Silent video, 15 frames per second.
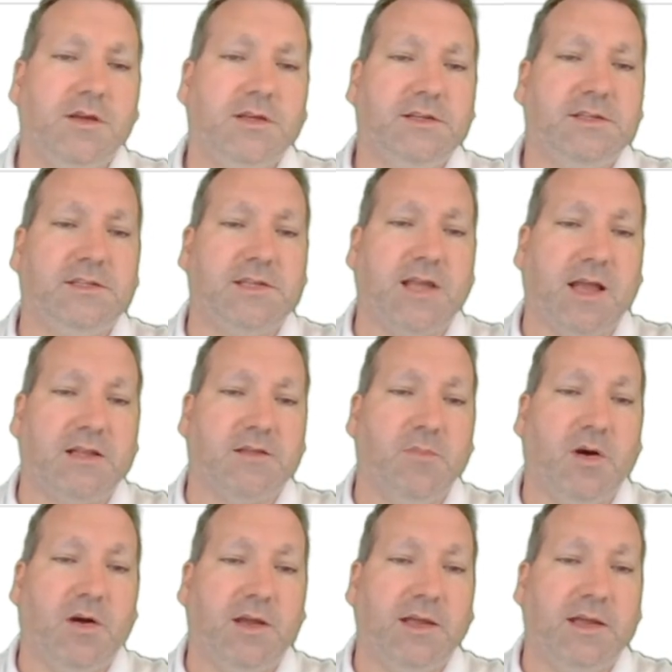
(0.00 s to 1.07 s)
set
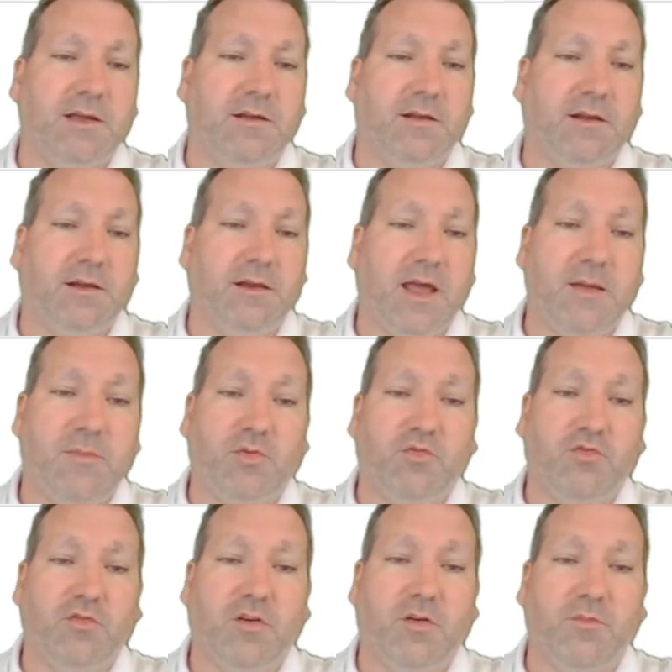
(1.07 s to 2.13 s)
my
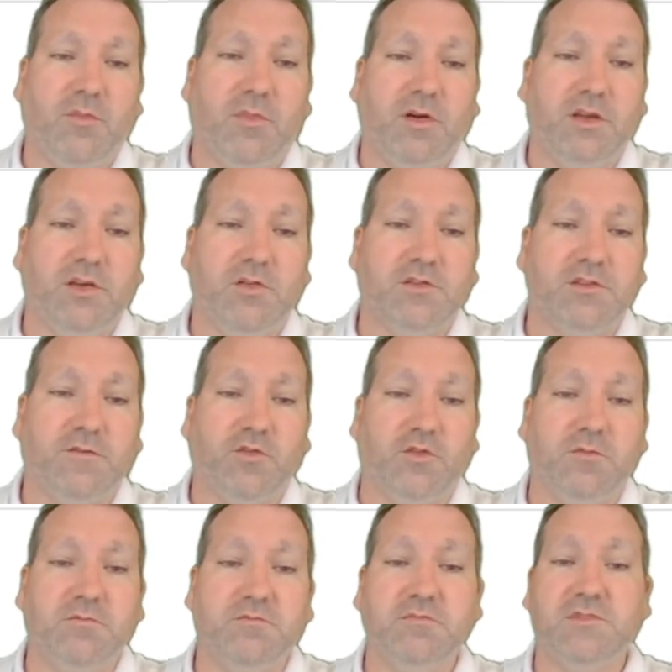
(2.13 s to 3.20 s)
label on my user
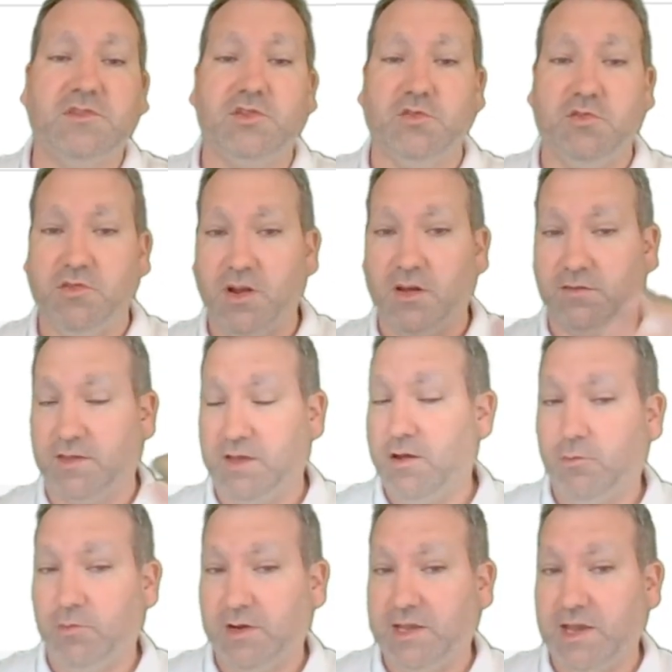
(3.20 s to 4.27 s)
form to nothing. I
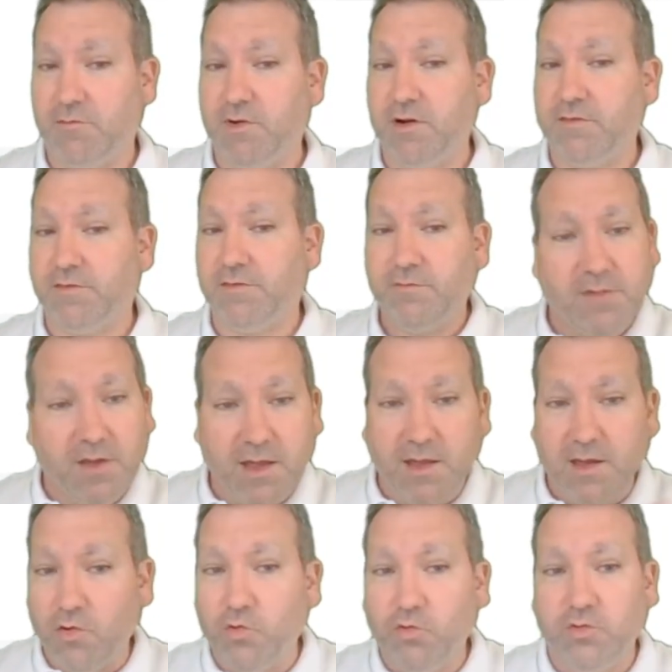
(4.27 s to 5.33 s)
want to get rid of
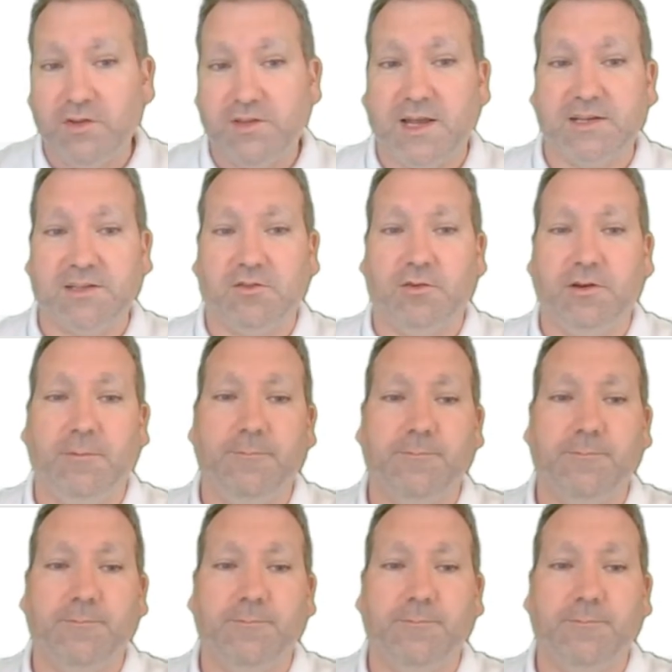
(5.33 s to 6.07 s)
all the text on it.